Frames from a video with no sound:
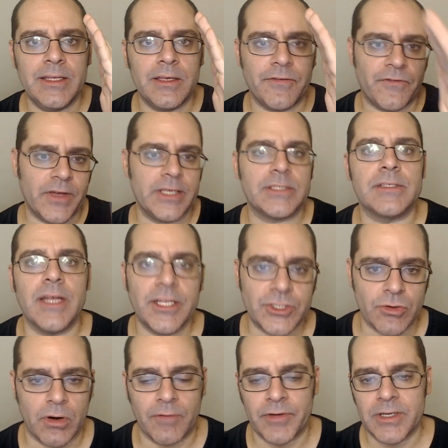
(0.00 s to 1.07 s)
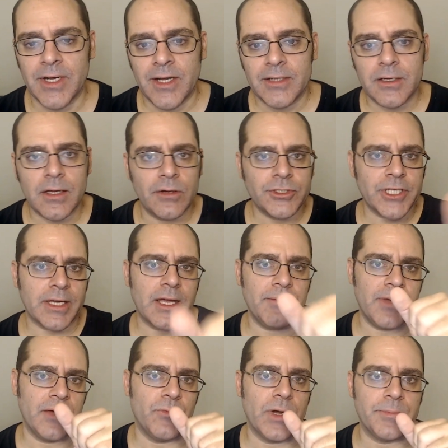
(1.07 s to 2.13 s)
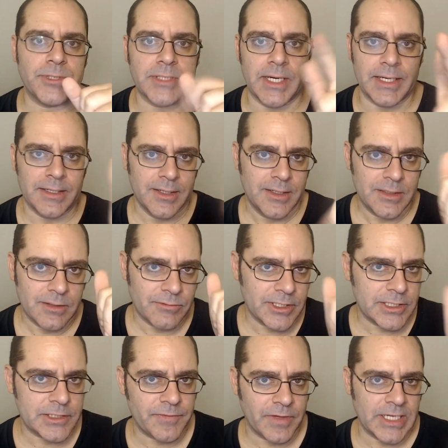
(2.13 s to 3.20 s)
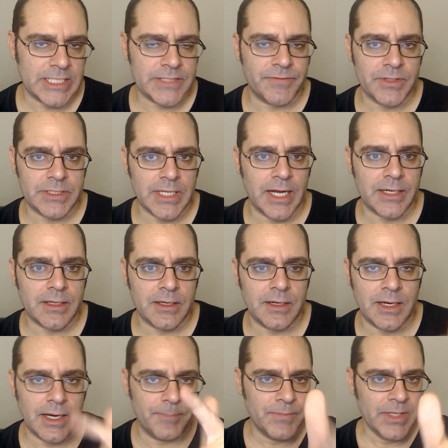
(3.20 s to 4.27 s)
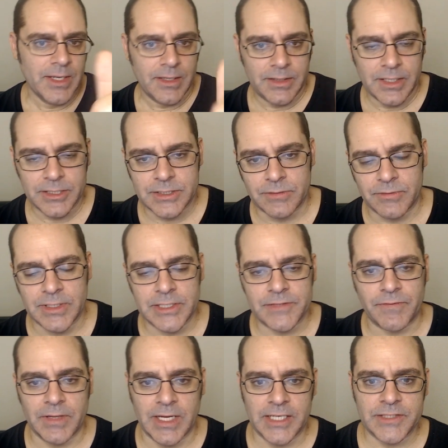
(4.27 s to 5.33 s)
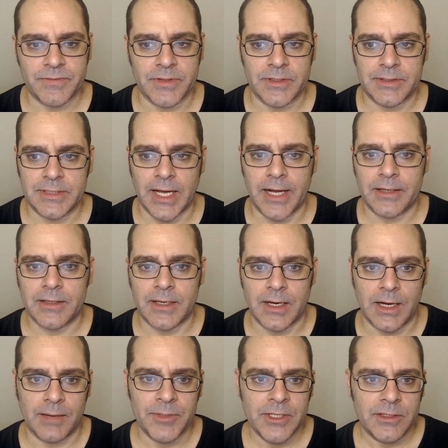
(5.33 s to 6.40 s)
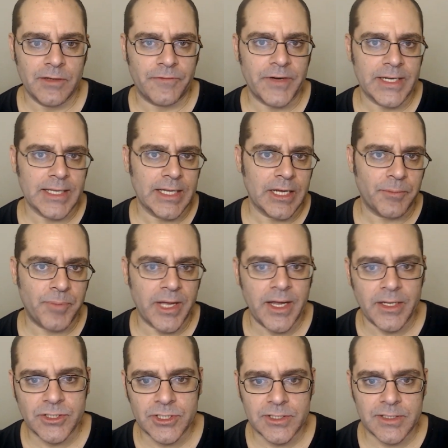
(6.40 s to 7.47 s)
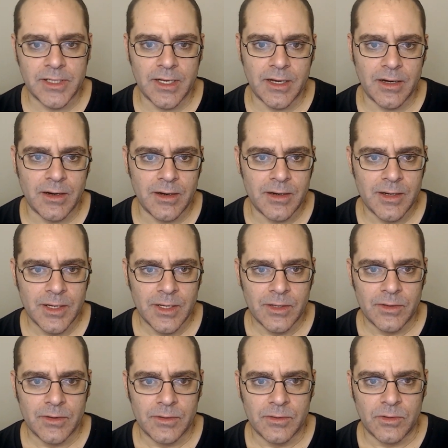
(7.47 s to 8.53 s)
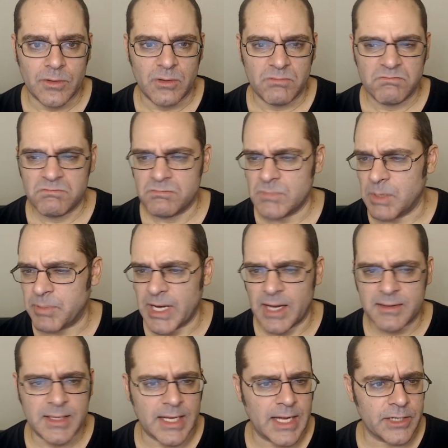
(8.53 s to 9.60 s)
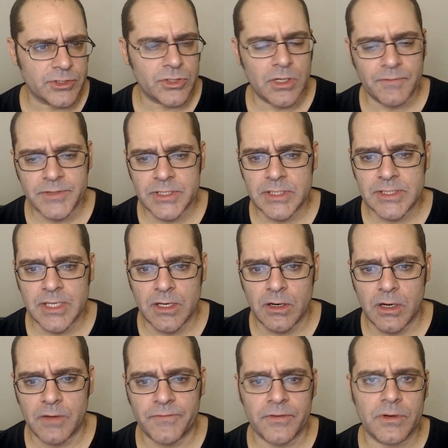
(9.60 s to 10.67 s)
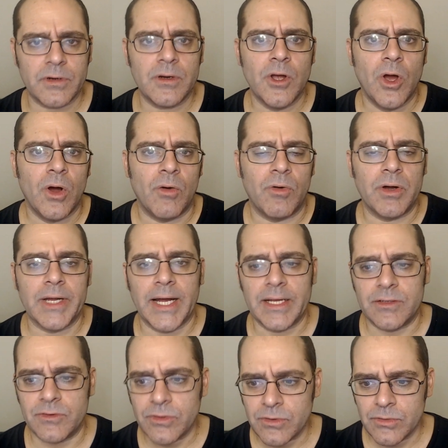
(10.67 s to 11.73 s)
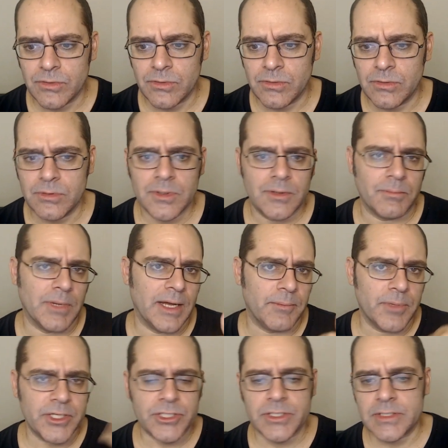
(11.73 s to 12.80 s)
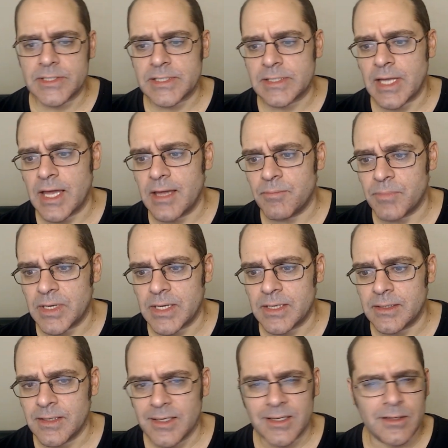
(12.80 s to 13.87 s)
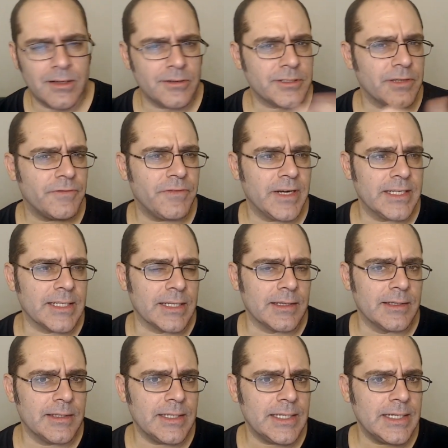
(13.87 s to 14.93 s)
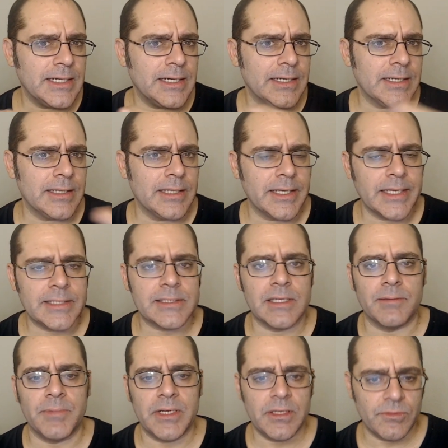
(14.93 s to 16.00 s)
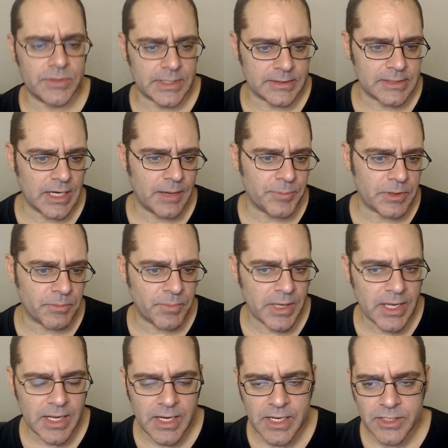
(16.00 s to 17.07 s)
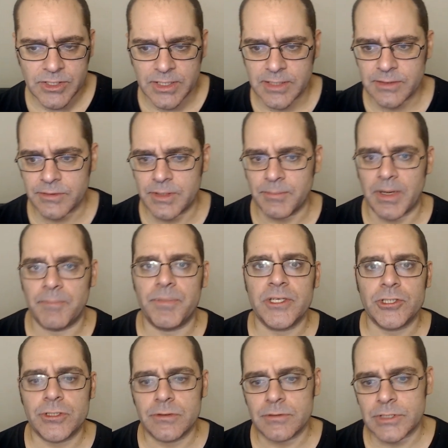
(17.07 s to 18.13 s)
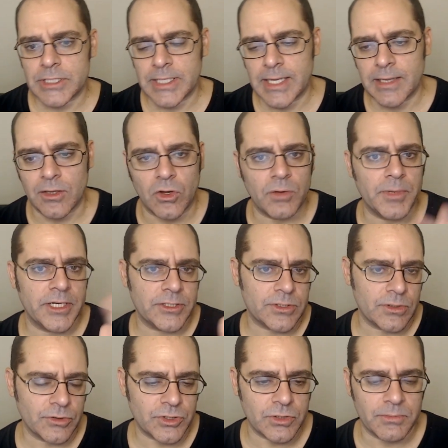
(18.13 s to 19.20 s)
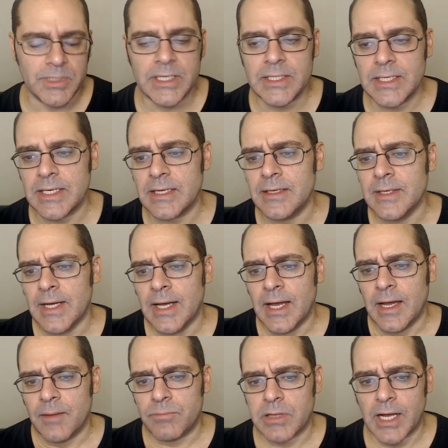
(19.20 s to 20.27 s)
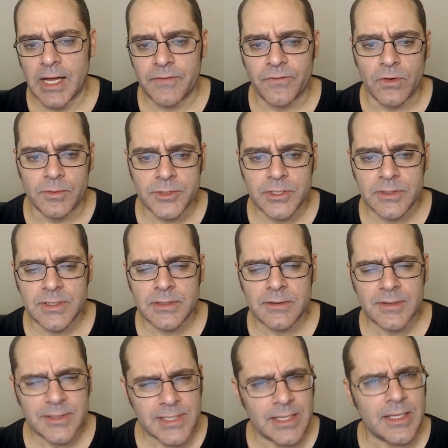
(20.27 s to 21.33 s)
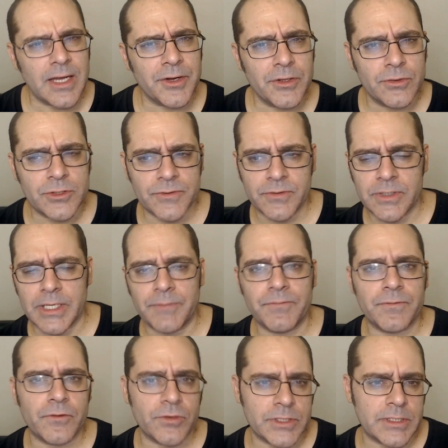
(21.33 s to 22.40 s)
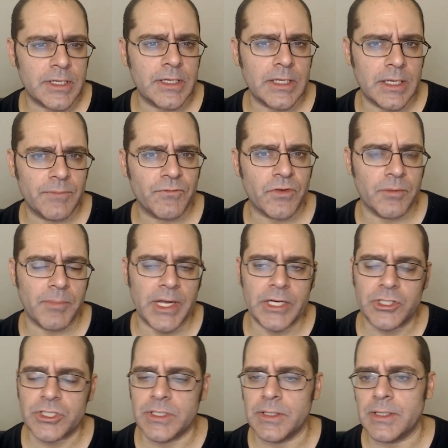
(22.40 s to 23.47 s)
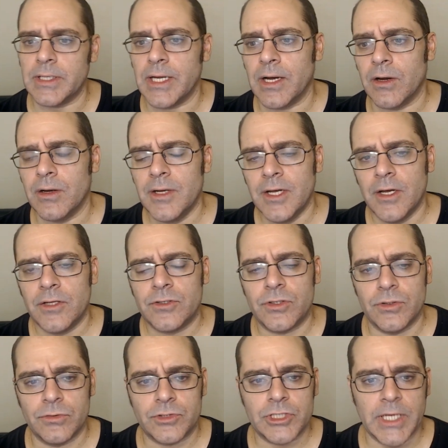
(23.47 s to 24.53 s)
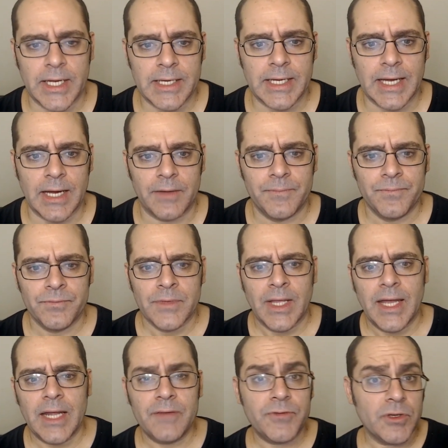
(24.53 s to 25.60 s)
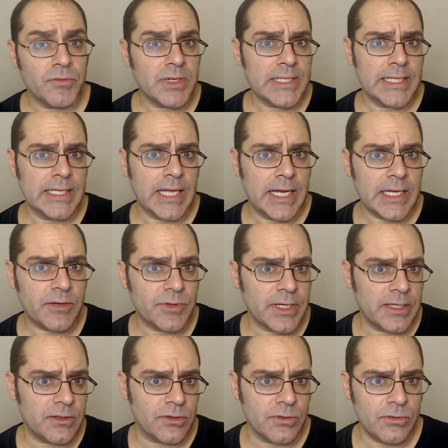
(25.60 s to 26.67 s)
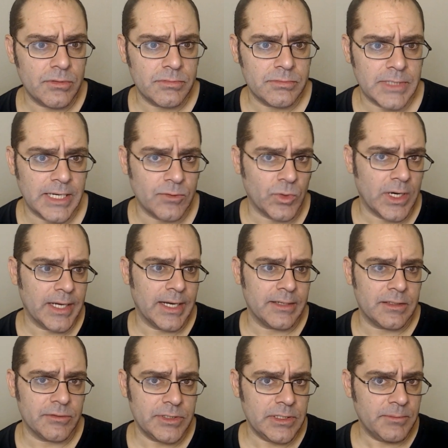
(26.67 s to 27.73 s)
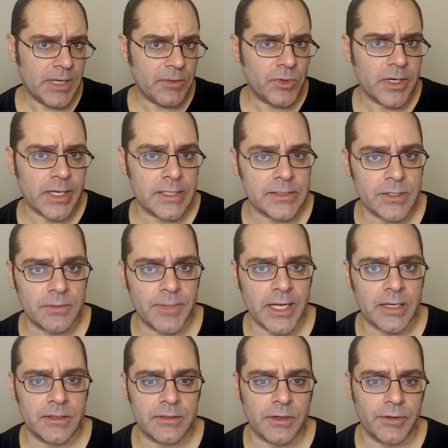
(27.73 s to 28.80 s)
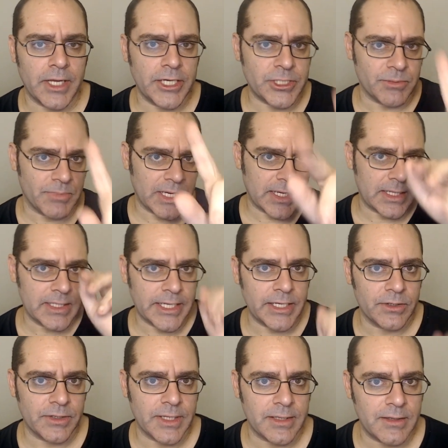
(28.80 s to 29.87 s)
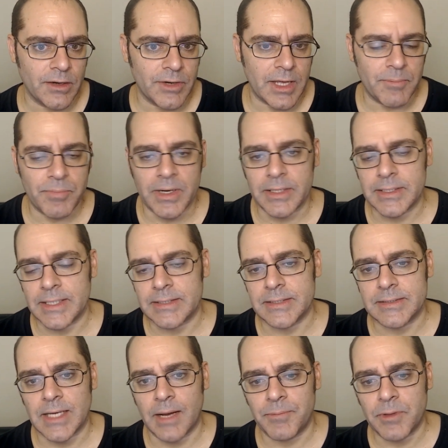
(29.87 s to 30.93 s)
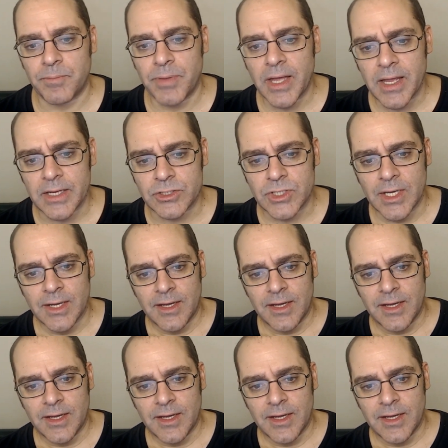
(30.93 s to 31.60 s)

face nature of it, to go check out my website, therealistphilosopher.com. That is therealistphilosopher.com. You'll find a lot of pages there about the kind of services I offer, what I do, my mission statement. You'll also find a lot of links in the menu at the top of the page, including my BitChute channel, all my social media platforms. So there's a lot of useful, interesting information there to check out. And if you really like what I do and why I do it, you might want to consider making a donation by clicking on that donate button at the top of the page.